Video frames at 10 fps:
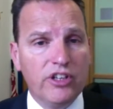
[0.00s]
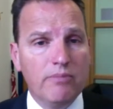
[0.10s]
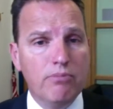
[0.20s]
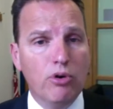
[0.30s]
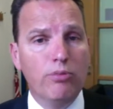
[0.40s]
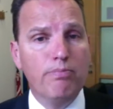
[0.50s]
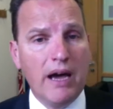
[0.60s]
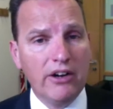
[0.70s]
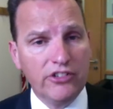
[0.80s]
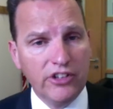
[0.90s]
Both
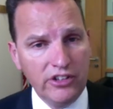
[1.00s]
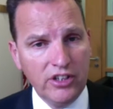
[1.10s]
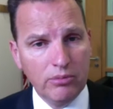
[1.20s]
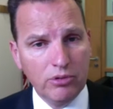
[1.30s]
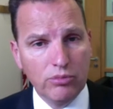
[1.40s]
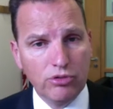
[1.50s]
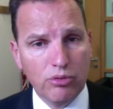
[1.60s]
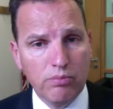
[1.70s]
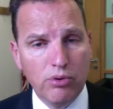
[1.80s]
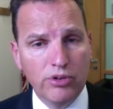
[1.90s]
baricitinib groups
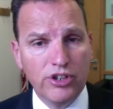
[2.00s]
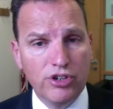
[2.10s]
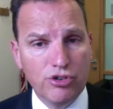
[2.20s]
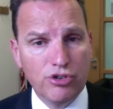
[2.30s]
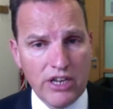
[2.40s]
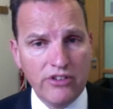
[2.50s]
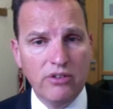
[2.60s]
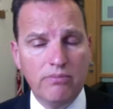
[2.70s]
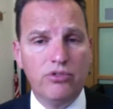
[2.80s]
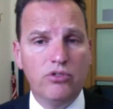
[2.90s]
reported greater
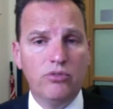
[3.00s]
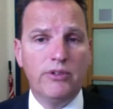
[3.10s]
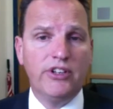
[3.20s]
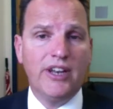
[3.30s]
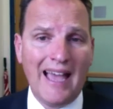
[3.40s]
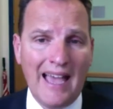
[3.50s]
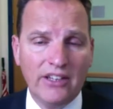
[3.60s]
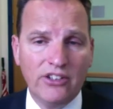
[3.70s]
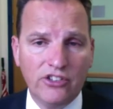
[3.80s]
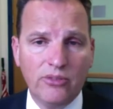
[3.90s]
improvement in HAQ
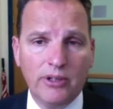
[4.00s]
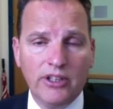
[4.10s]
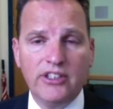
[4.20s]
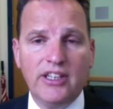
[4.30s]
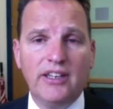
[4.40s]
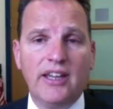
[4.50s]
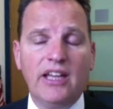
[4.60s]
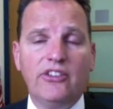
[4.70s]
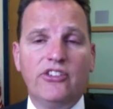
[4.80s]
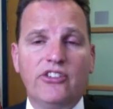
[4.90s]
disability
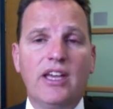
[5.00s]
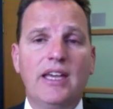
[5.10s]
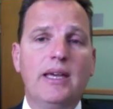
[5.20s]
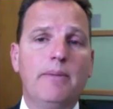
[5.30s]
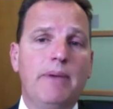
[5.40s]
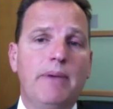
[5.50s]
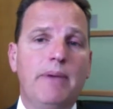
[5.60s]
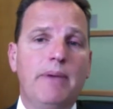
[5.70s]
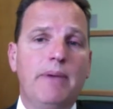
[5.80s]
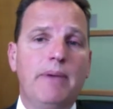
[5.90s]
index,
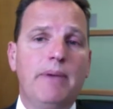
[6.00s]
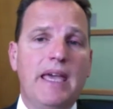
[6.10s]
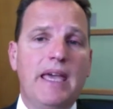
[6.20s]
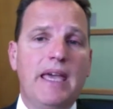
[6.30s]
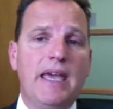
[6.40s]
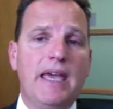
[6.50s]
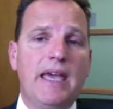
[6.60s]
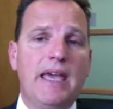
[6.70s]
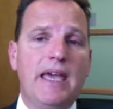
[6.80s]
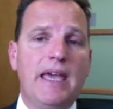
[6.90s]
pain, fatigue,